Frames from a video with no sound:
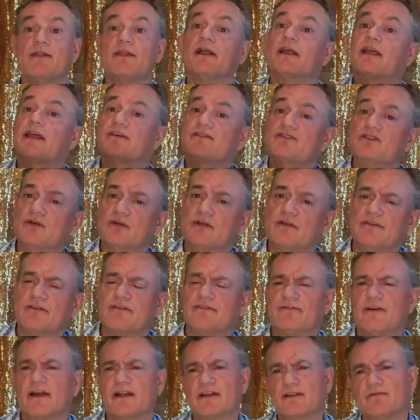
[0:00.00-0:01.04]
That gives you an
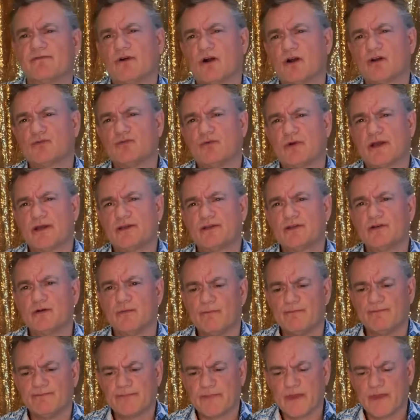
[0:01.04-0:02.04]
effective R22.